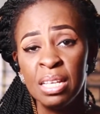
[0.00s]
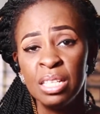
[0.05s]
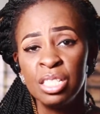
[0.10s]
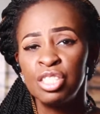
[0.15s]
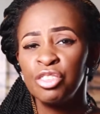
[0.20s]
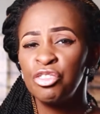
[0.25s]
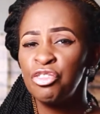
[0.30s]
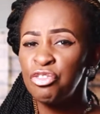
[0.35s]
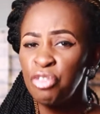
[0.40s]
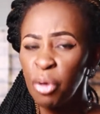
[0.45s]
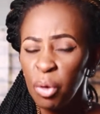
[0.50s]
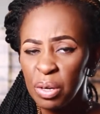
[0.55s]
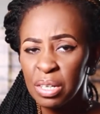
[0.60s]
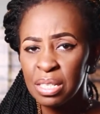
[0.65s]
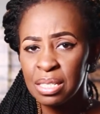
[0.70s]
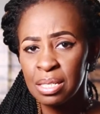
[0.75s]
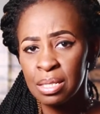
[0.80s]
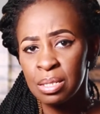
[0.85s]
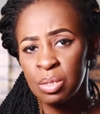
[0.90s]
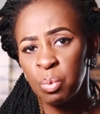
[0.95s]
to
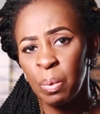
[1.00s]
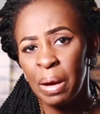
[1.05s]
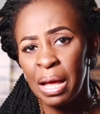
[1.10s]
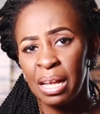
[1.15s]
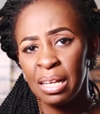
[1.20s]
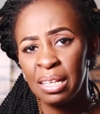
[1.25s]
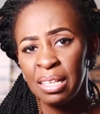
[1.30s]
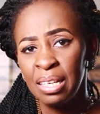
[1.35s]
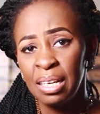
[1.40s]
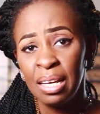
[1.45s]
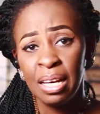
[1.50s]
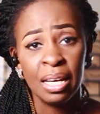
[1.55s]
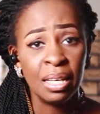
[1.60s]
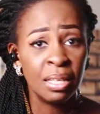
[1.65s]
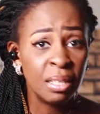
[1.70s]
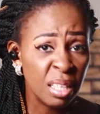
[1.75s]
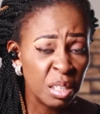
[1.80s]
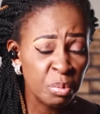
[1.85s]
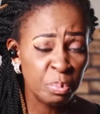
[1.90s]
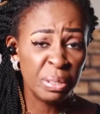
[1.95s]
focus as well
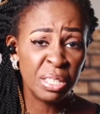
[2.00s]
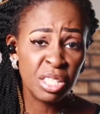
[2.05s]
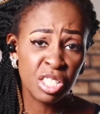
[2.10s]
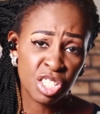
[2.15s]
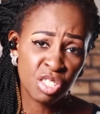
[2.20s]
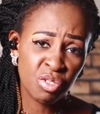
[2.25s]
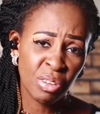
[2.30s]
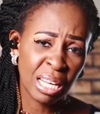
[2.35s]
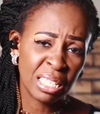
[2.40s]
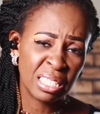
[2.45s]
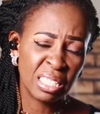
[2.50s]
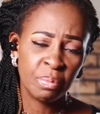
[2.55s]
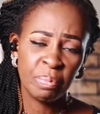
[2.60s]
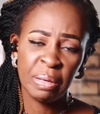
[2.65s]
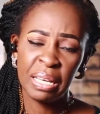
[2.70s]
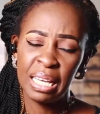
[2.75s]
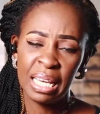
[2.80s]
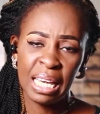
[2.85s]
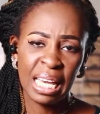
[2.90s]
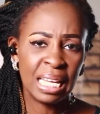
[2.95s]
and not be distracted
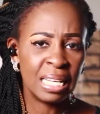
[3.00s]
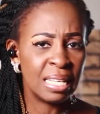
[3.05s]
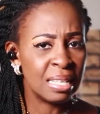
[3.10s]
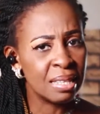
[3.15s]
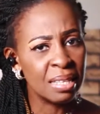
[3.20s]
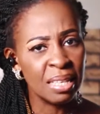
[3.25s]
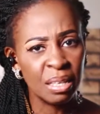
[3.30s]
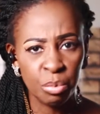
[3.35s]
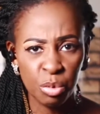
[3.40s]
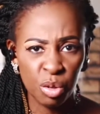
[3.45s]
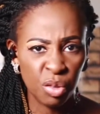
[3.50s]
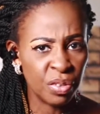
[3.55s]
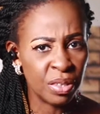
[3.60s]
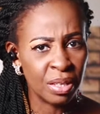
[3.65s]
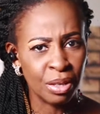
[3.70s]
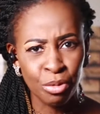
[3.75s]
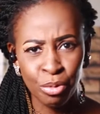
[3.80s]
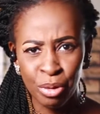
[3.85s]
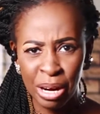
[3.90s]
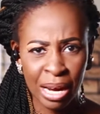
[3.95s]
by anything moving
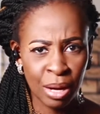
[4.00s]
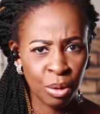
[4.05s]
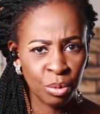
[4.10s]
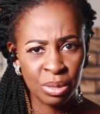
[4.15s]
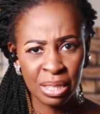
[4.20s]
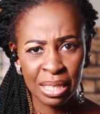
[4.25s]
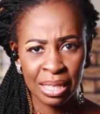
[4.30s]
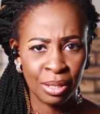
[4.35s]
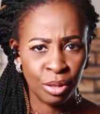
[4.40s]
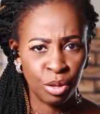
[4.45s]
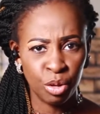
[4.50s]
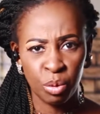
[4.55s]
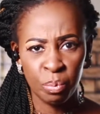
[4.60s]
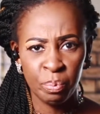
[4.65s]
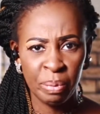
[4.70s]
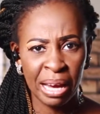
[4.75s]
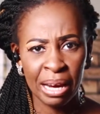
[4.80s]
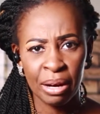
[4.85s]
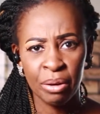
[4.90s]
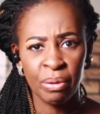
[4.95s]
around in your
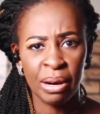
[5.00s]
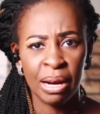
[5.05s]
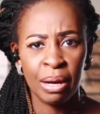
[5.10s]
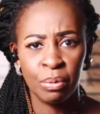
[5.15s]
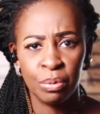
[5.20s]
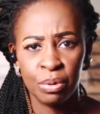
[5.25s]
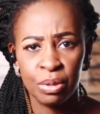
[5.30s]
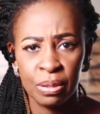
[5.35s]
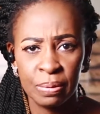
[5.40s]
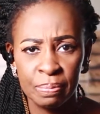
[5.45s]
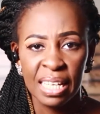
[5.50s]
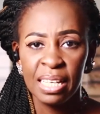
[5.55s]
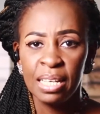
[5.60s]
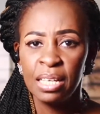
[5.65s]
background.